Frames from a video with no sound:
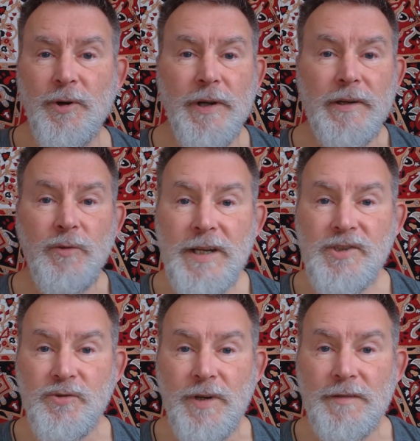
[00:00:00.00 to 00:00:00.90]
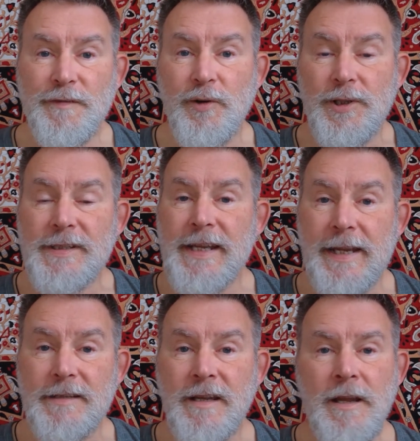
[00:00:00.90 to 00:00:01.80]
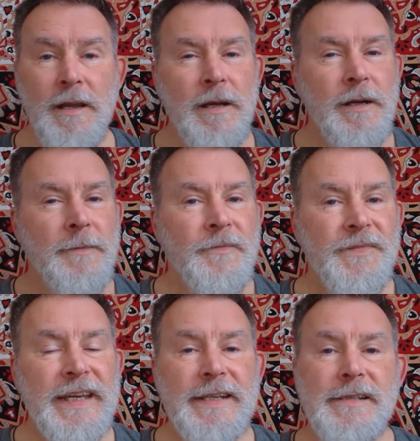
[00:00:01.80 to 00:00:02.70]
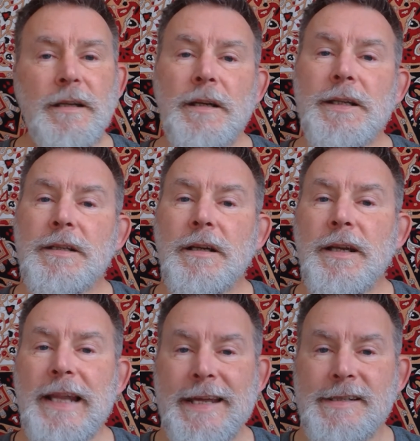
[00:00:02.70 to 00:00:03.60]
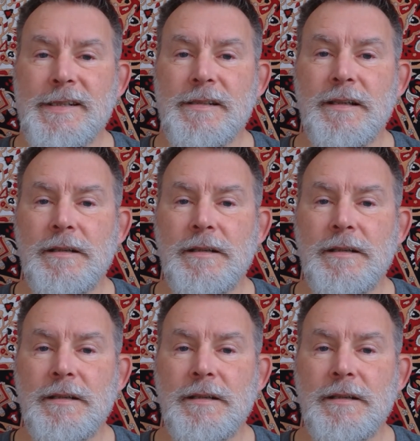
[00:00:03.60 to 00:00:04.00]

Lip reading: or in a restaurant for a date. There is a little less